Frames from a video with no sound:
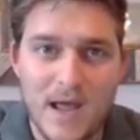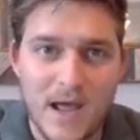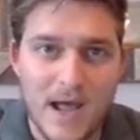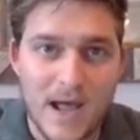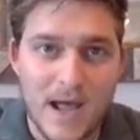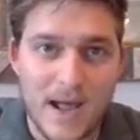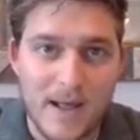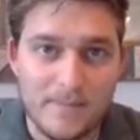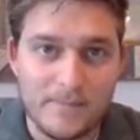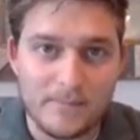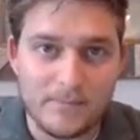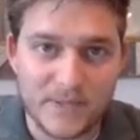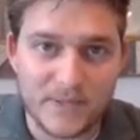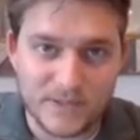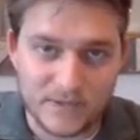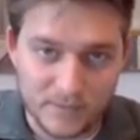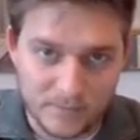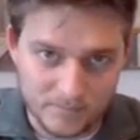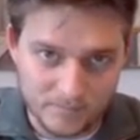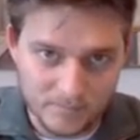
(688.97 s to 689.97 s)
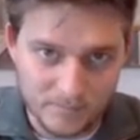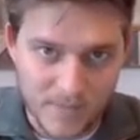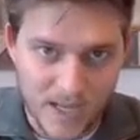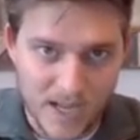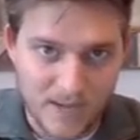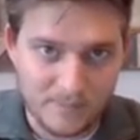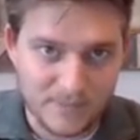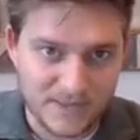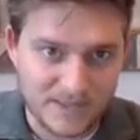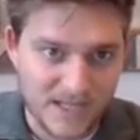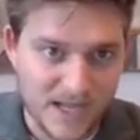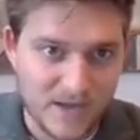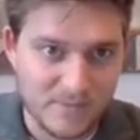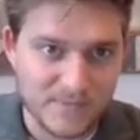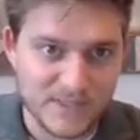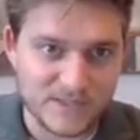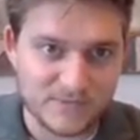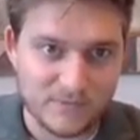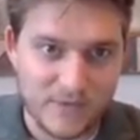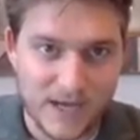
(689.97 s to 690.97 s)
But the
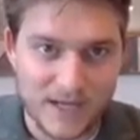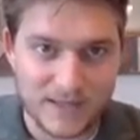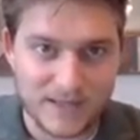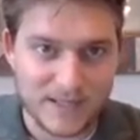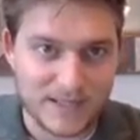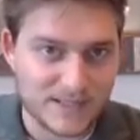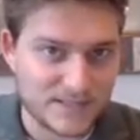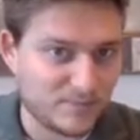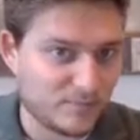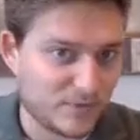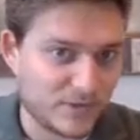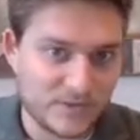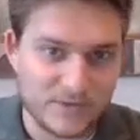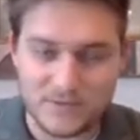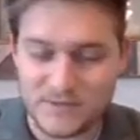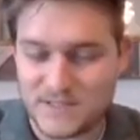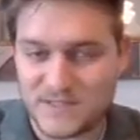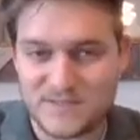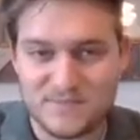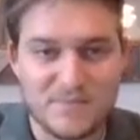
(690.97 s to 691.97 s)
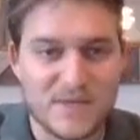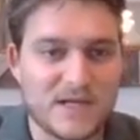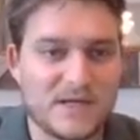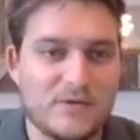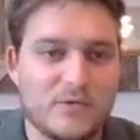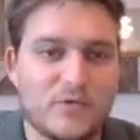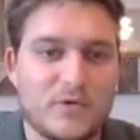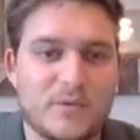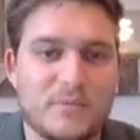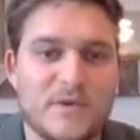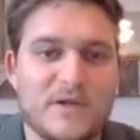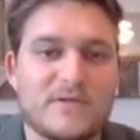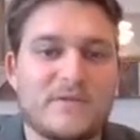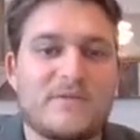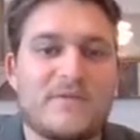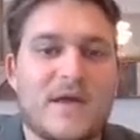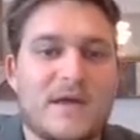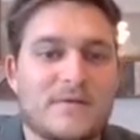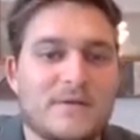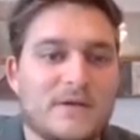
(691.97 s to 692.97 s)
hypothalamus regulates and produces many
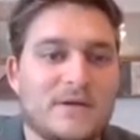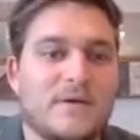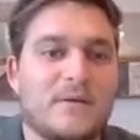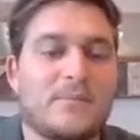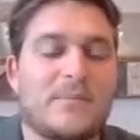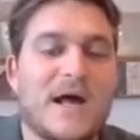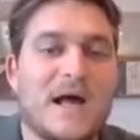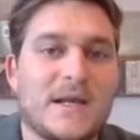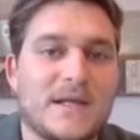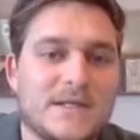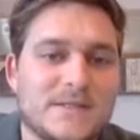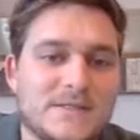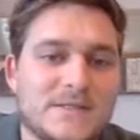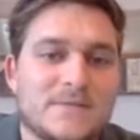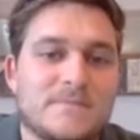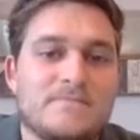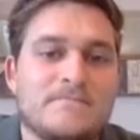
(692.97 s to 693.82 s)
hormones found in our bodies.